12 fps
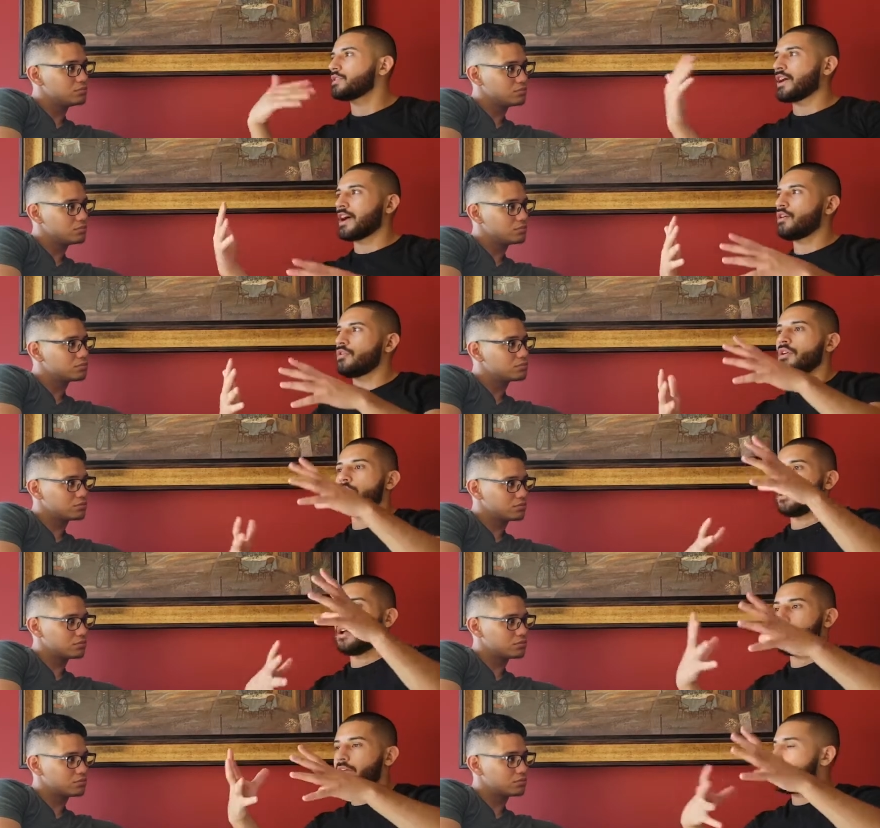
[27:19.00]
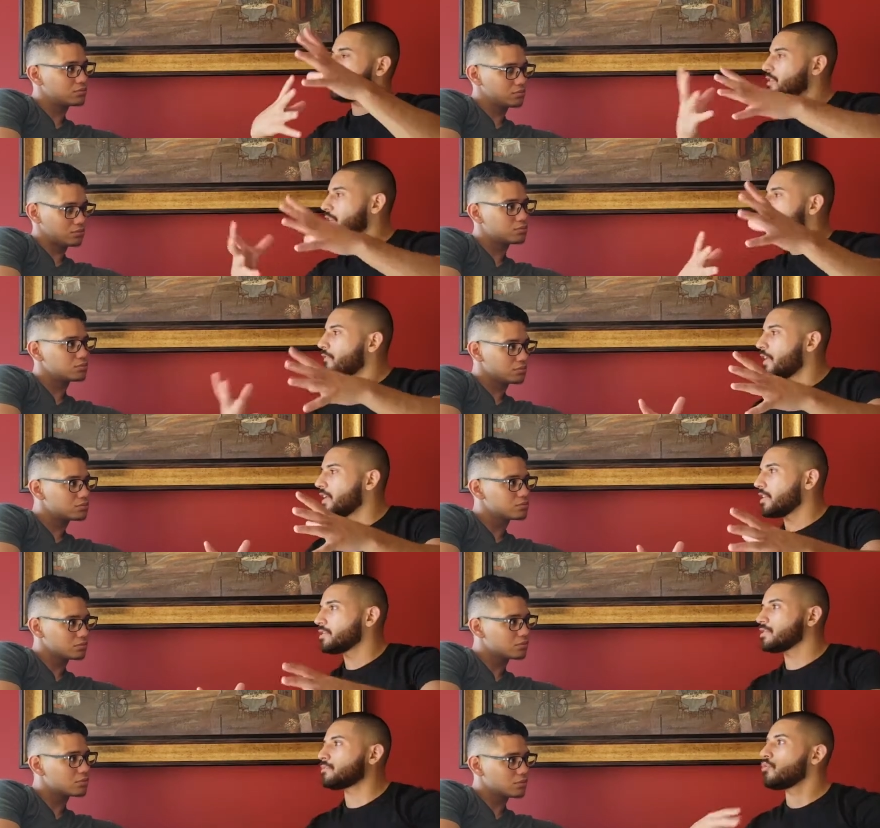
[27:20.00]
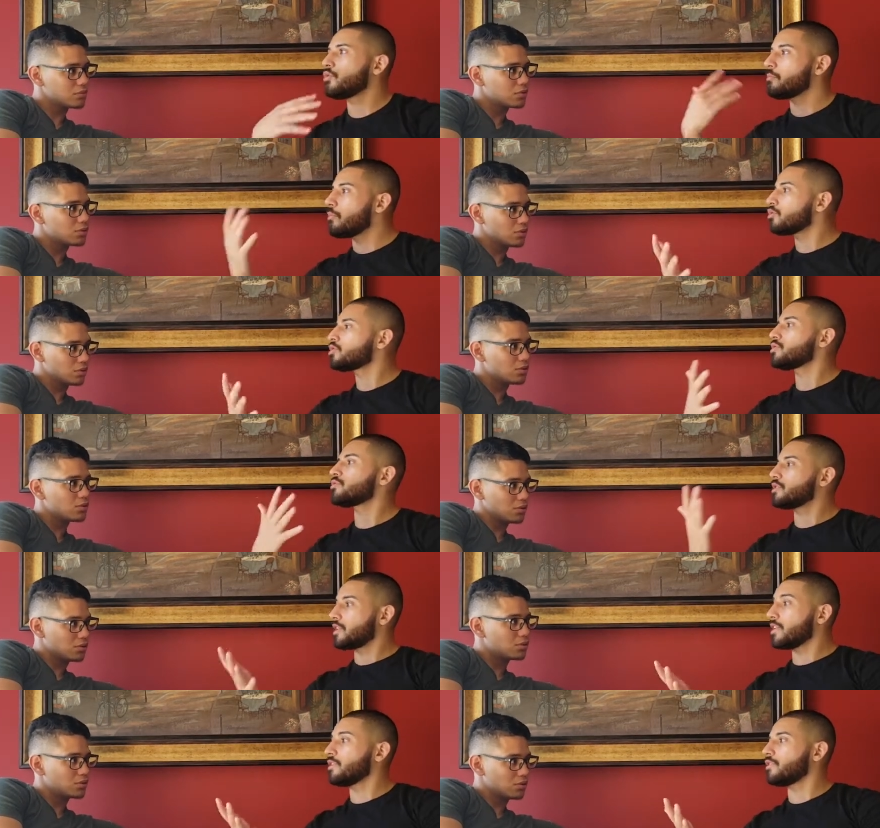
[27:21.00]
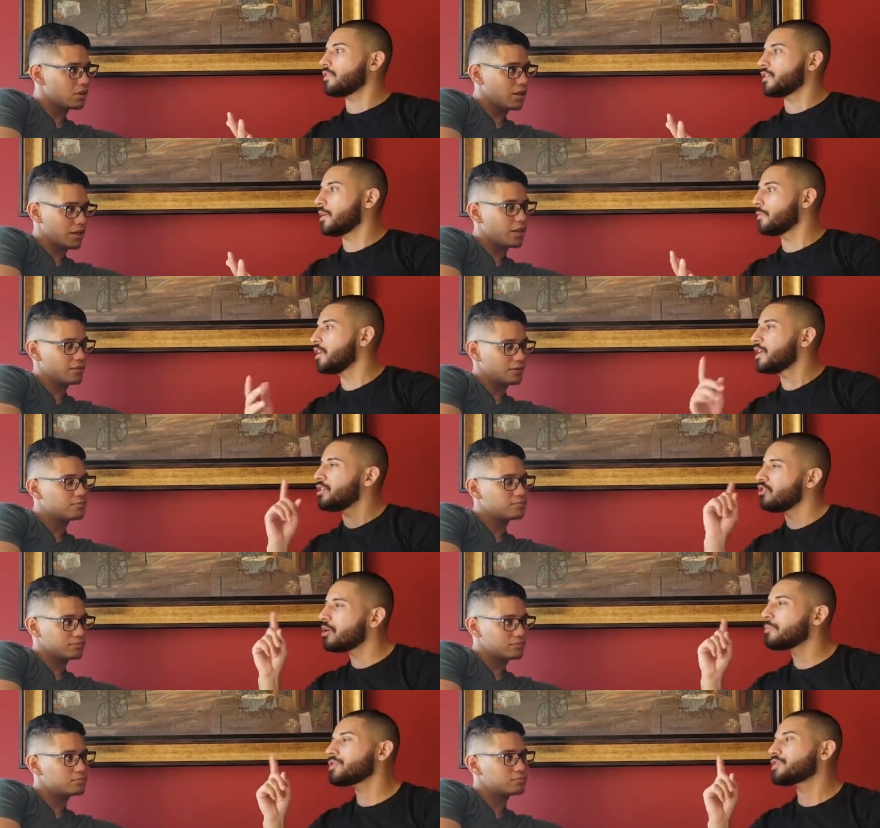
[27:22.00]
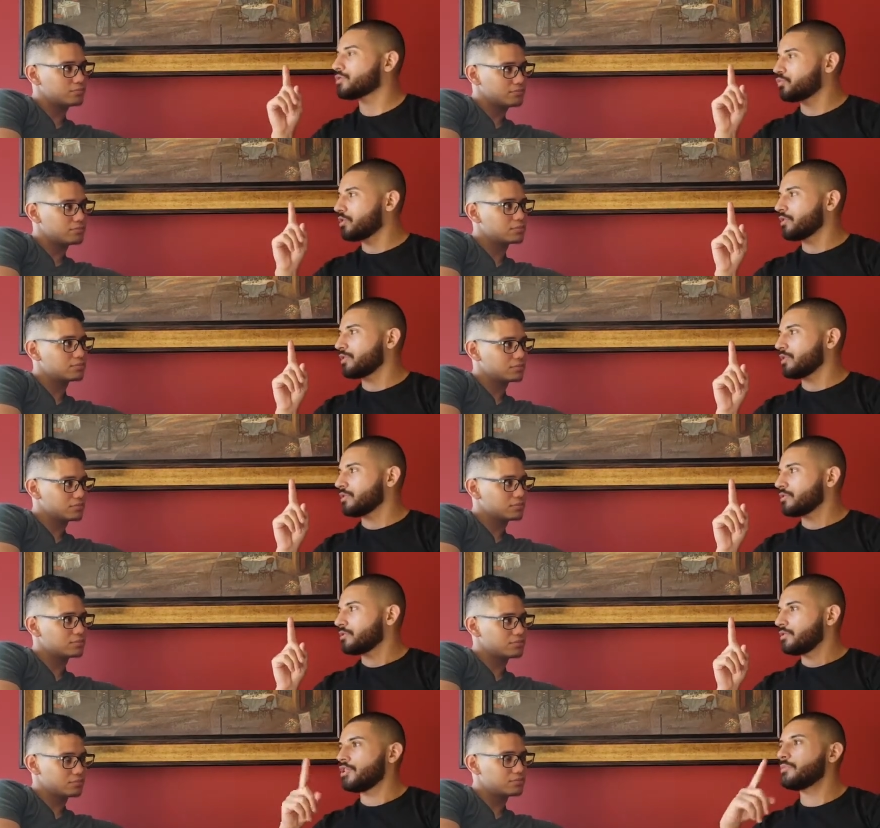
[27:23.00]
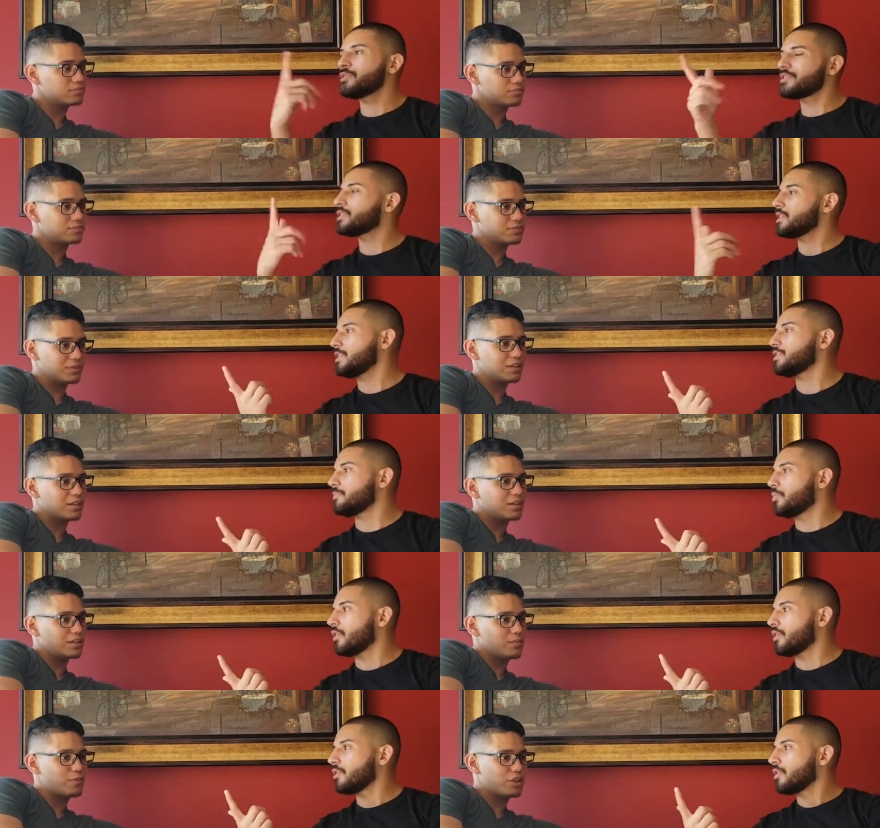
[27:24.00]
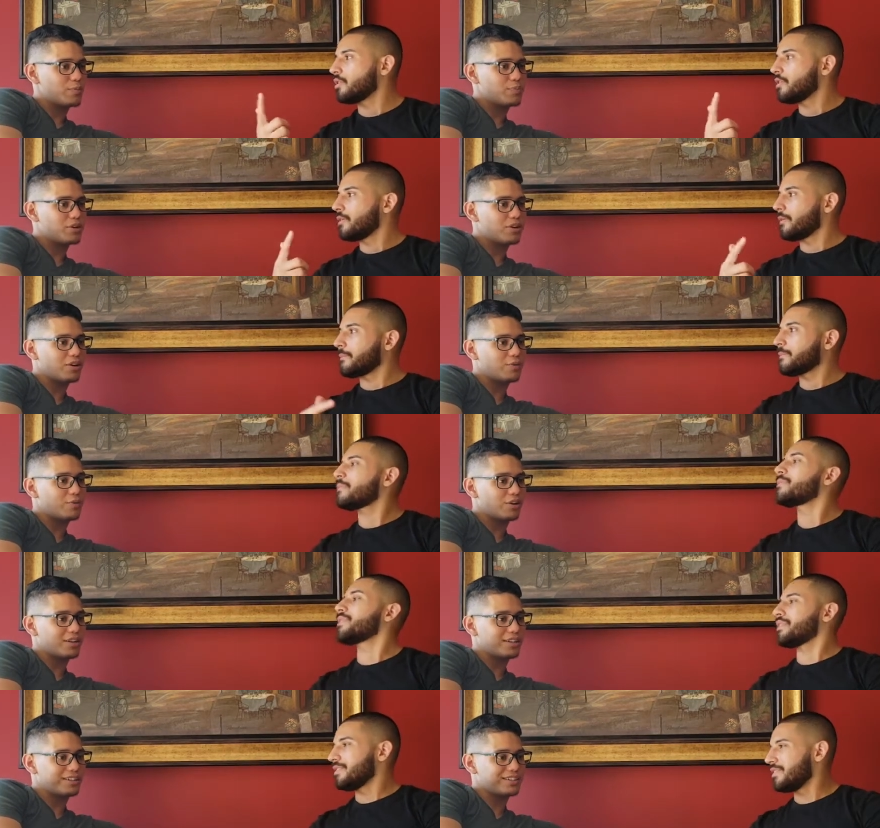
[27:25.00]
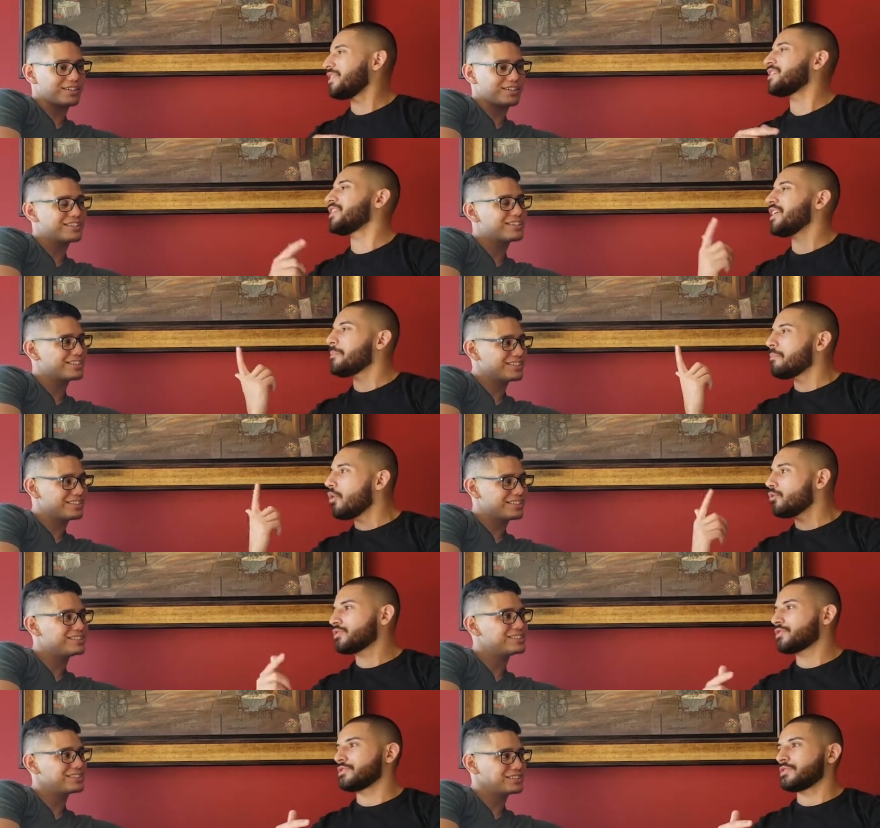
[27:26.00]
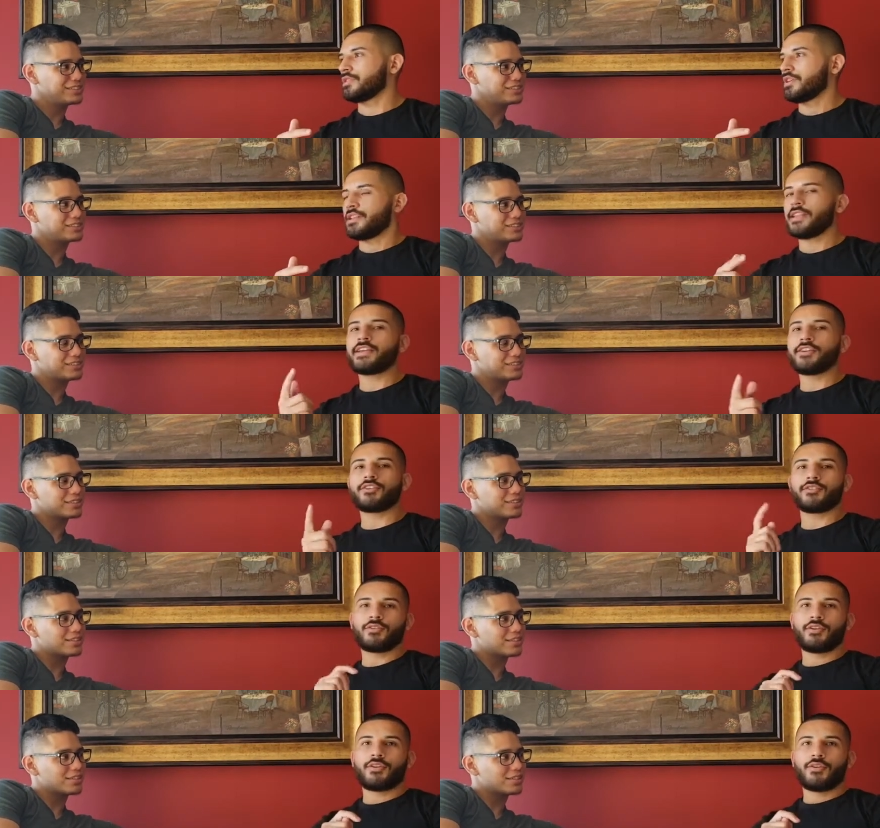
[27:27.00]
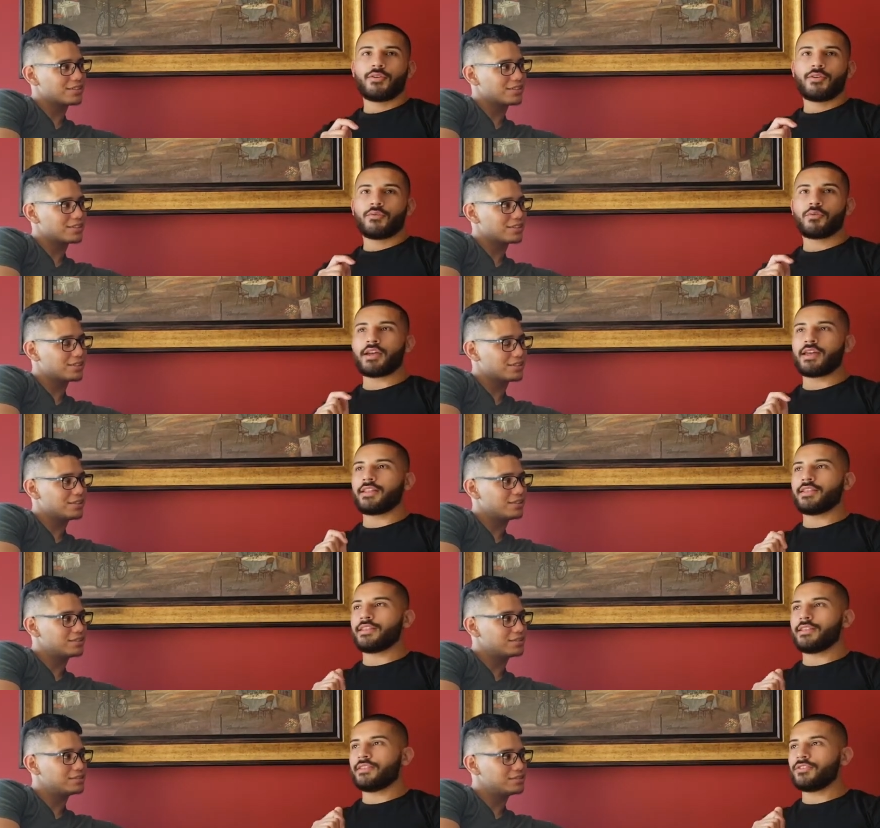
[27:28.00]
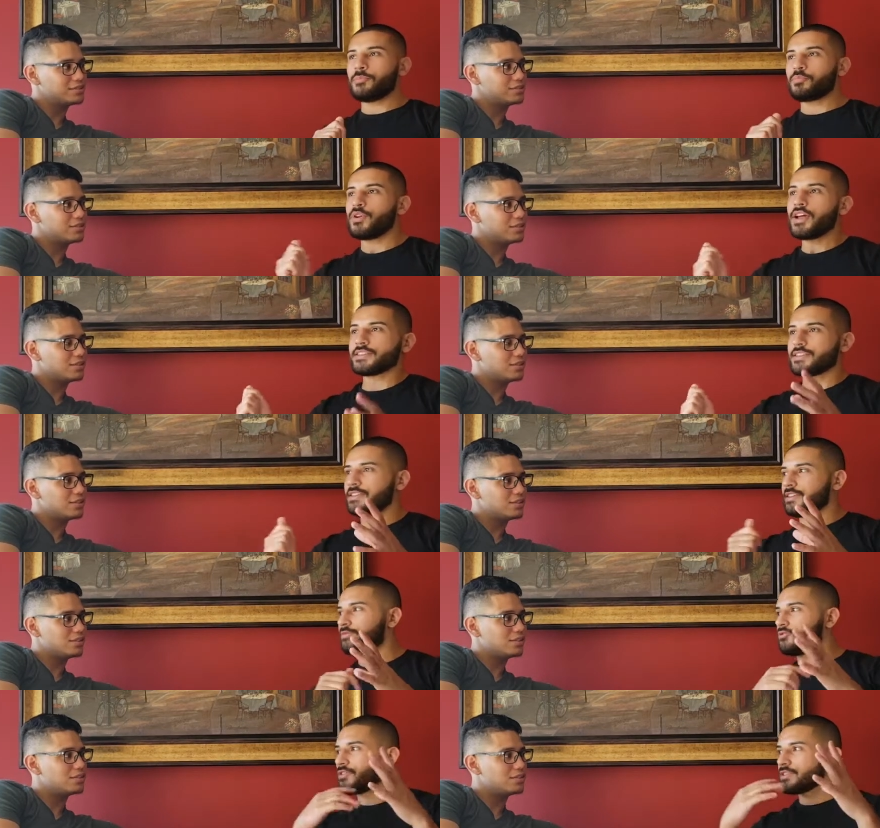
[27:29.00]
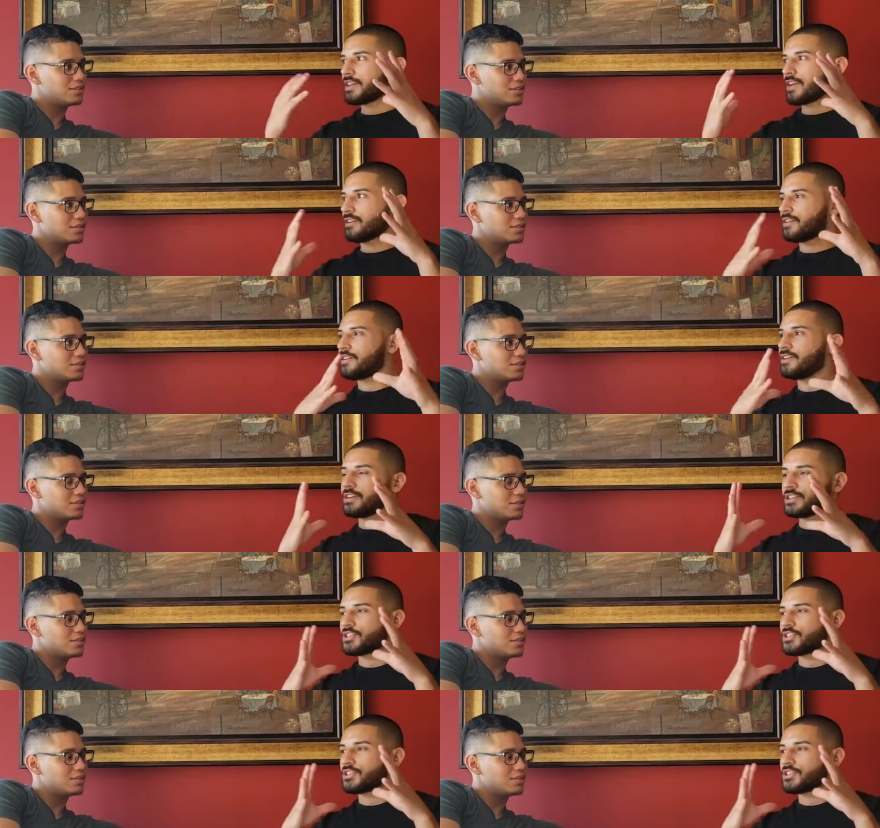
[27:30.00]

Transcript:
Speaker 1: and how anything in finance is more emotional than anything. Yeah. You know Numbers is one thing. Numbers is the easy part.
Speaker 2: But the PR part.
Speaker 1: The, the emotion. Like, yo, when the president, when there's like a, a